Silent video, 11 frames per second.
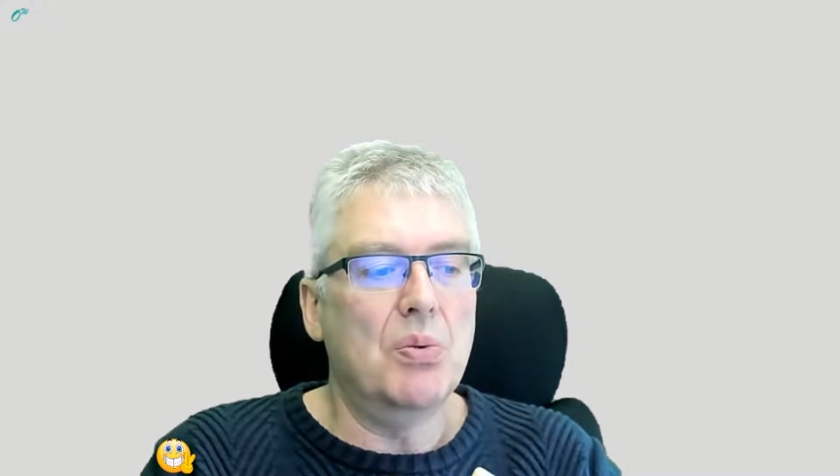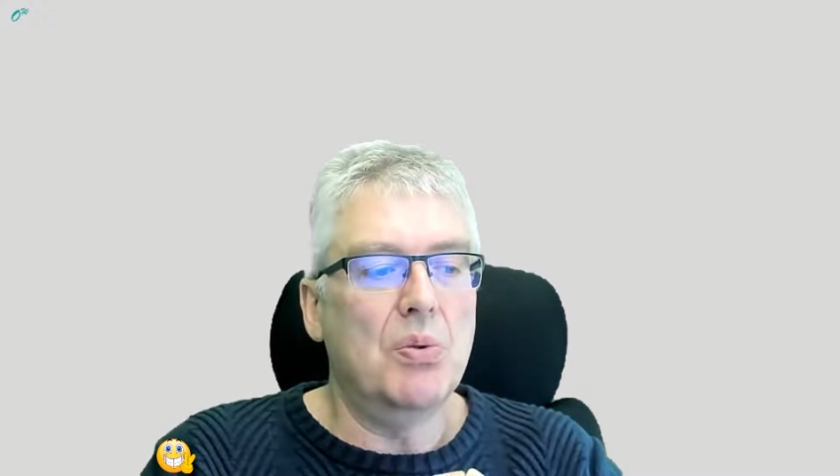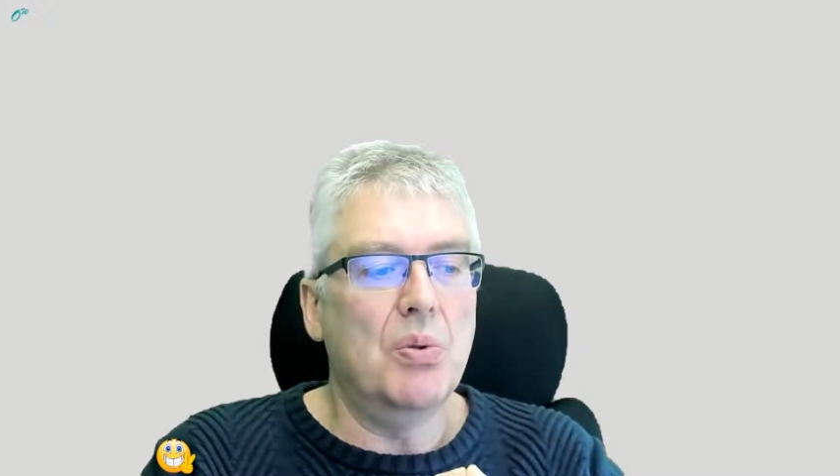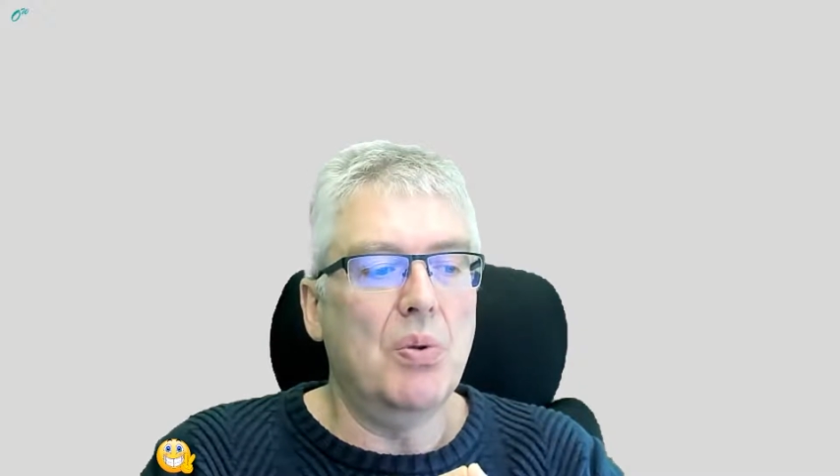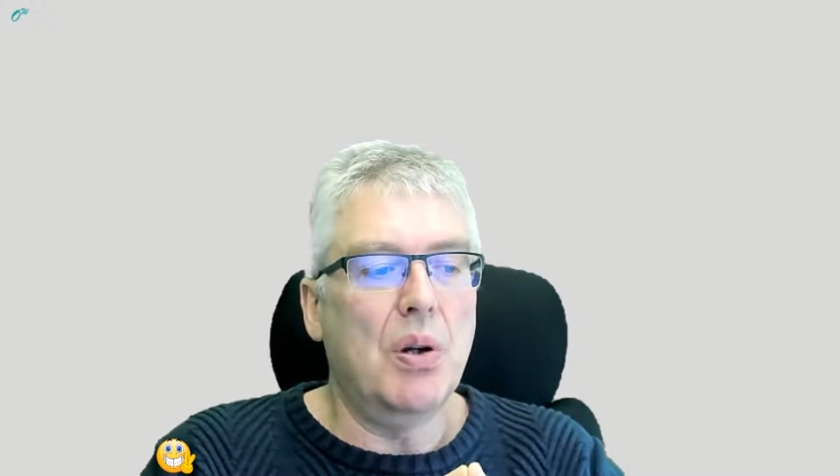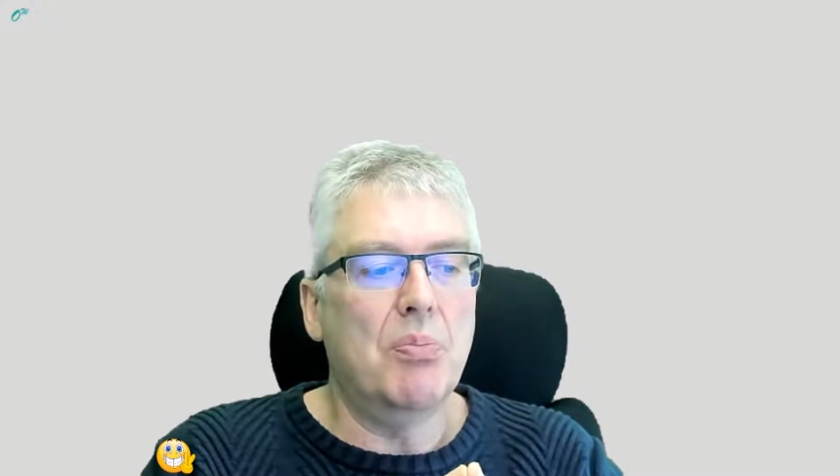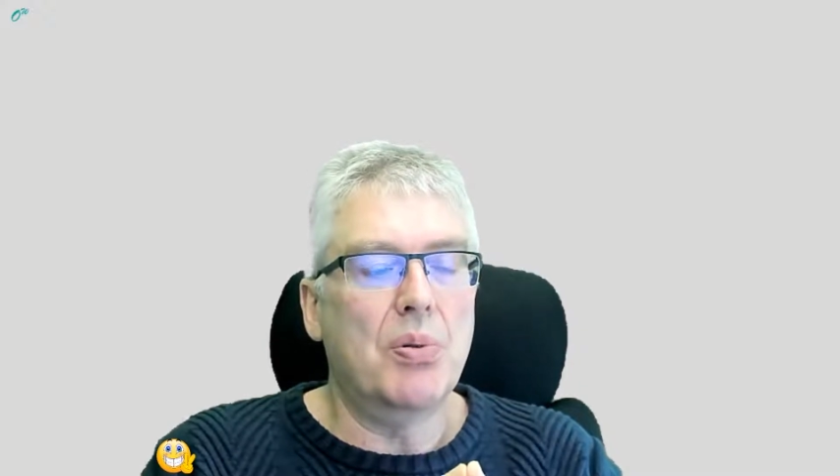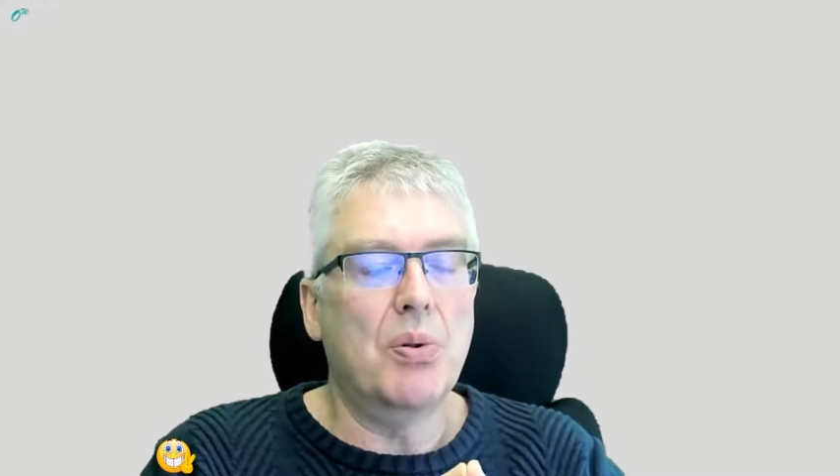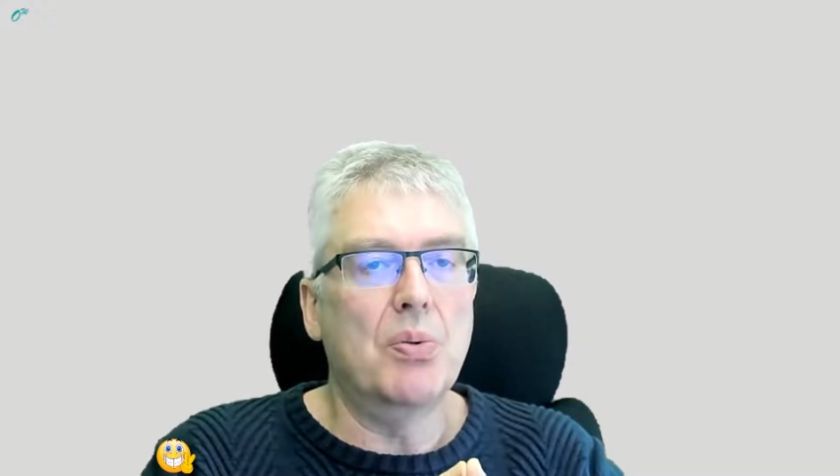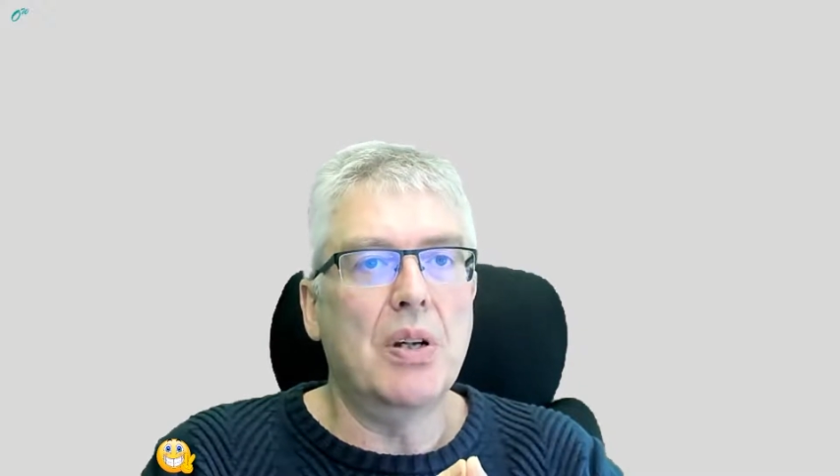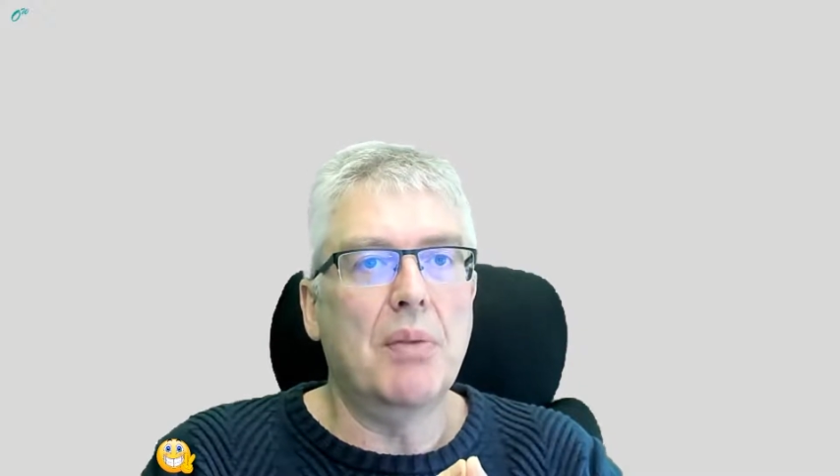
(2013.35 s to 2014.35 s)
a
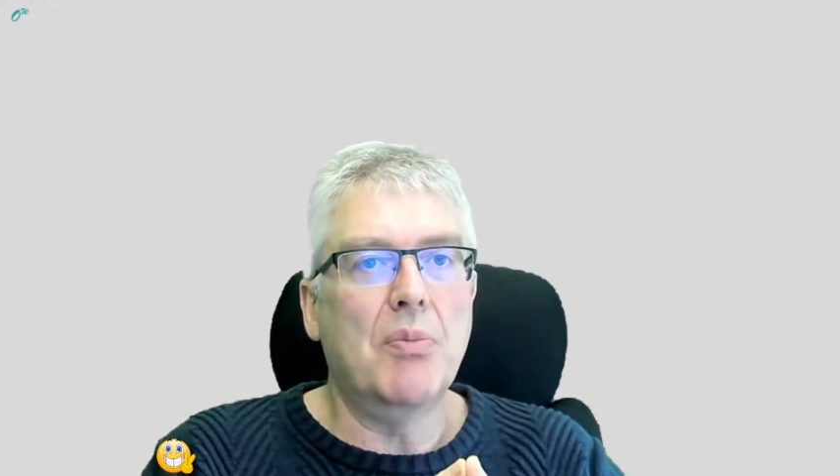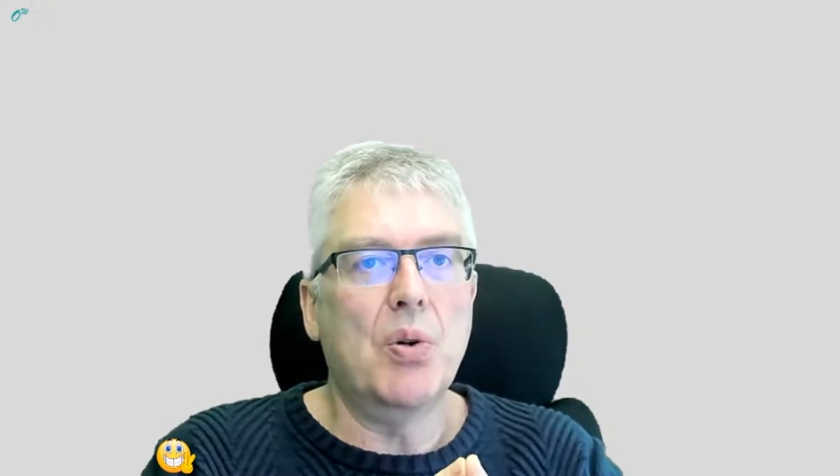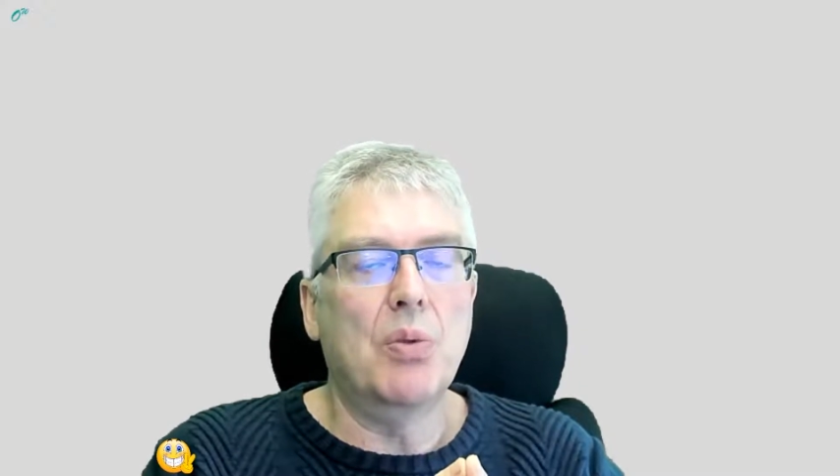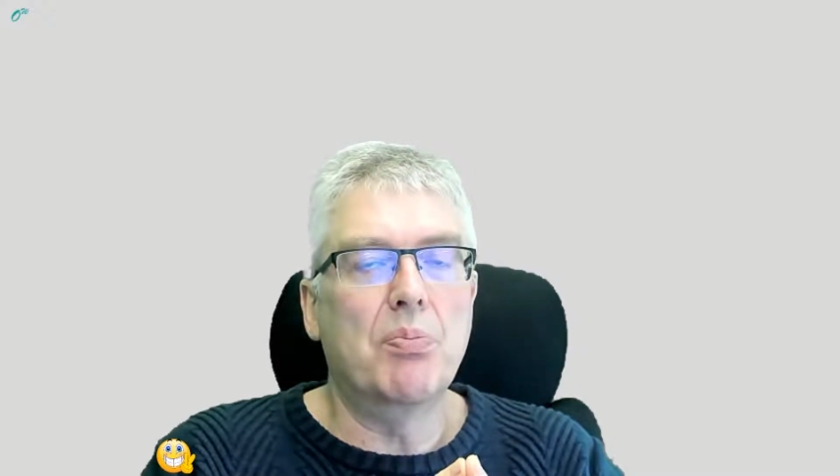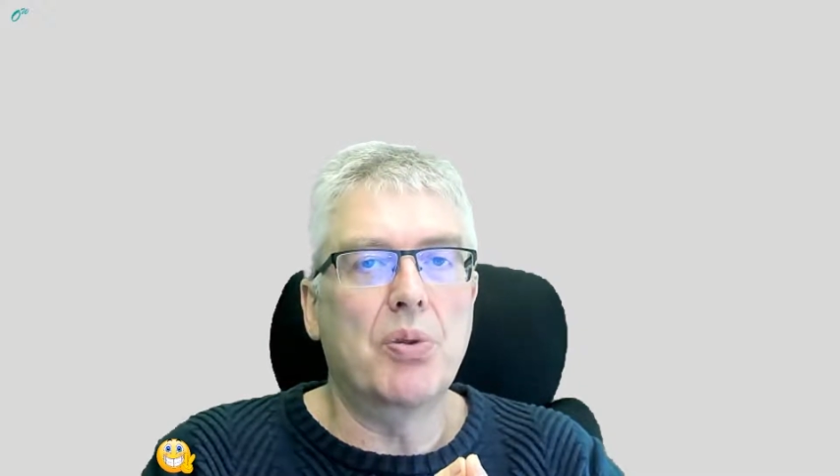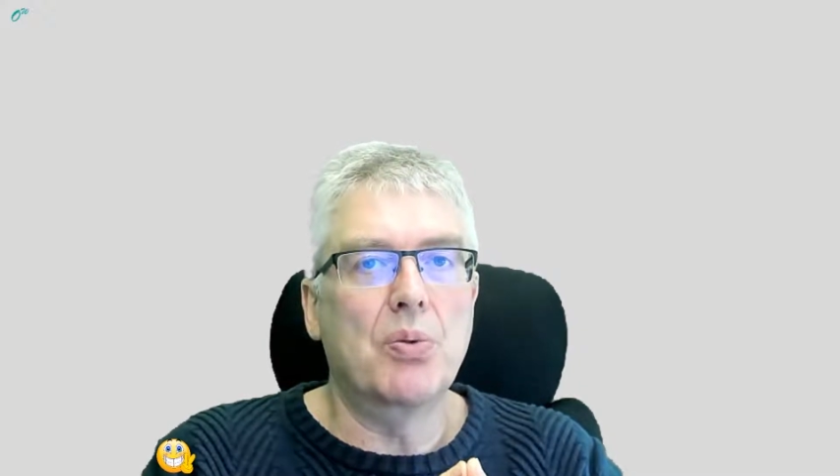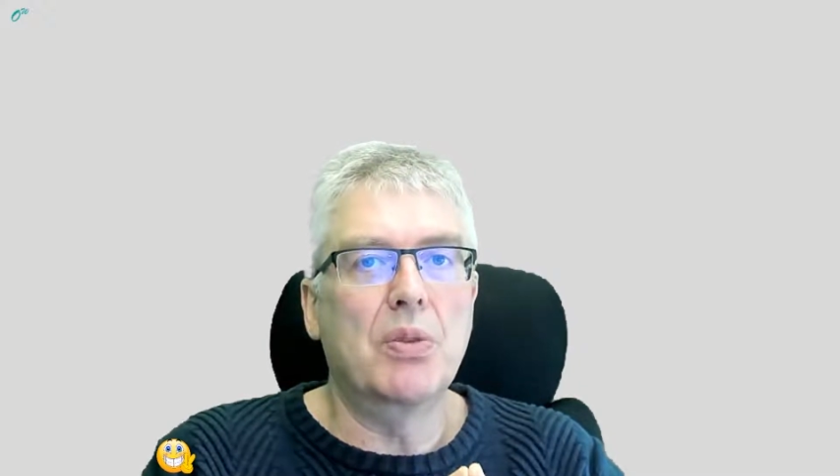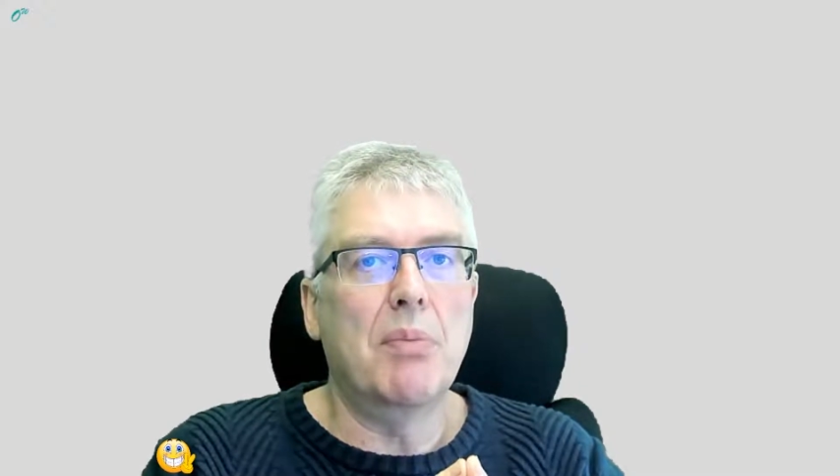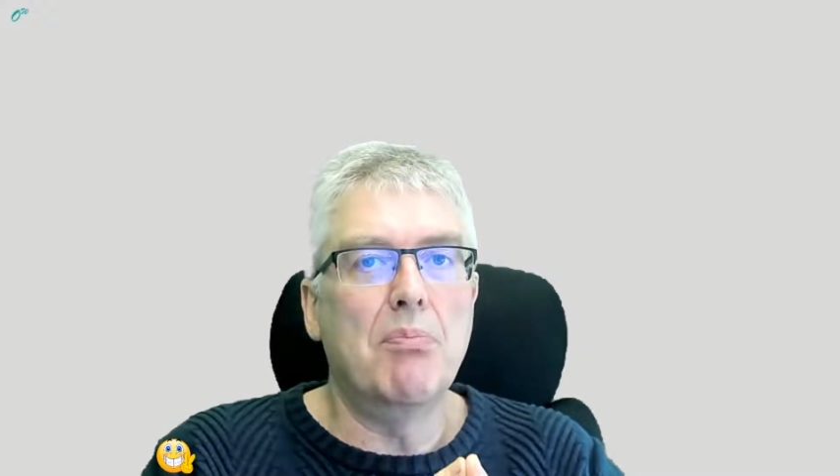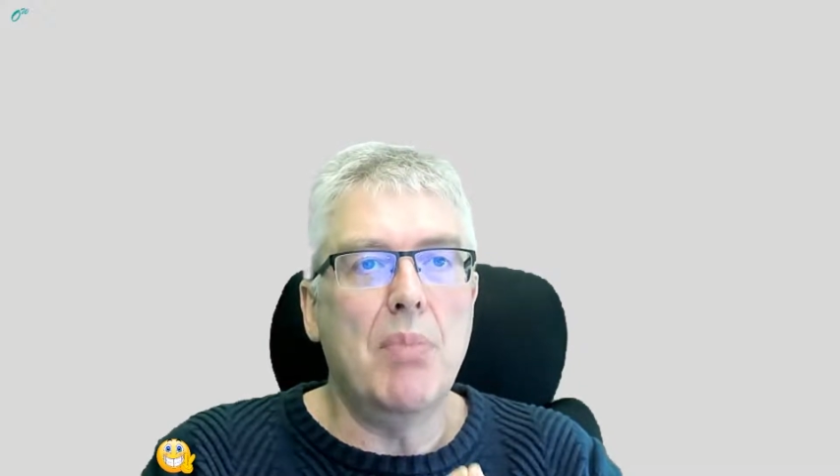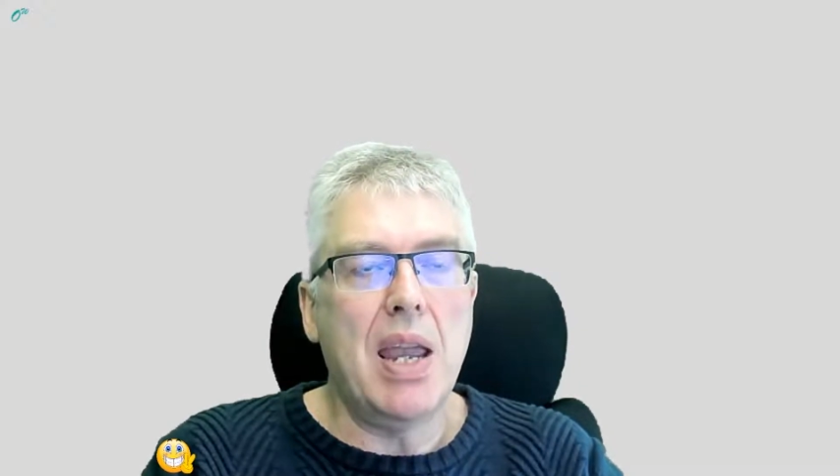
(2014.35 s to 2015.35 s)
program called
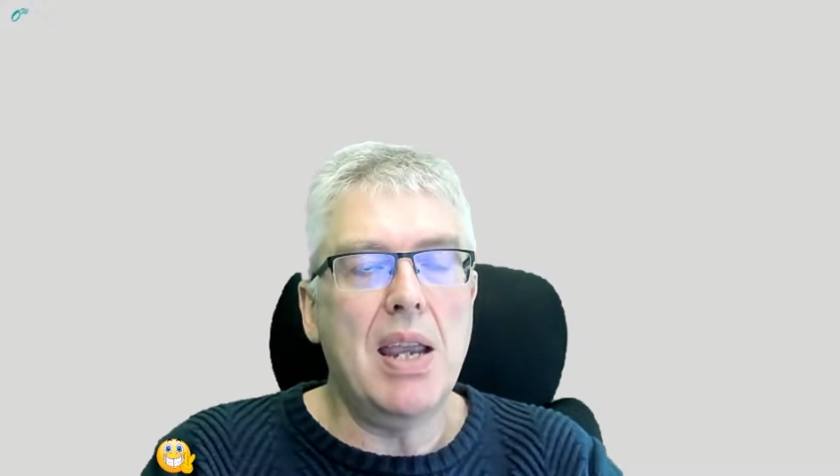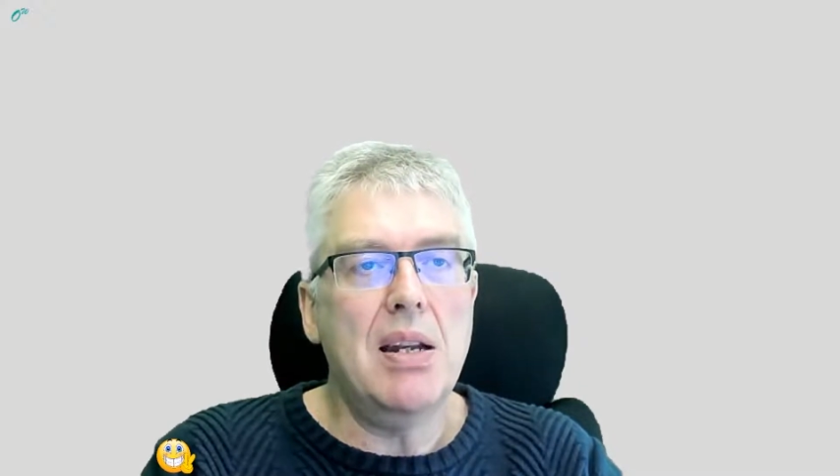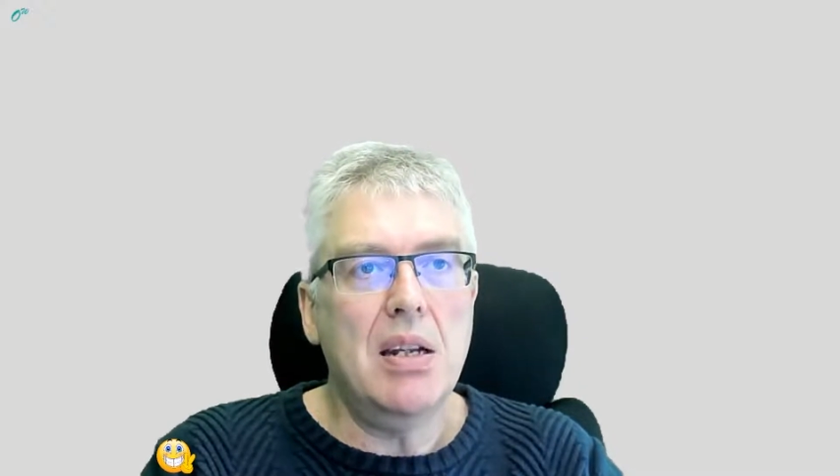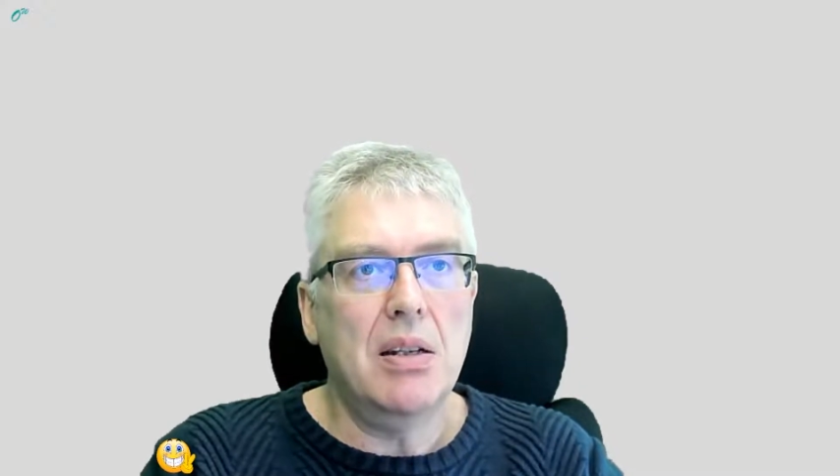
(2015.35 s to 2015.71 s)
prgMain.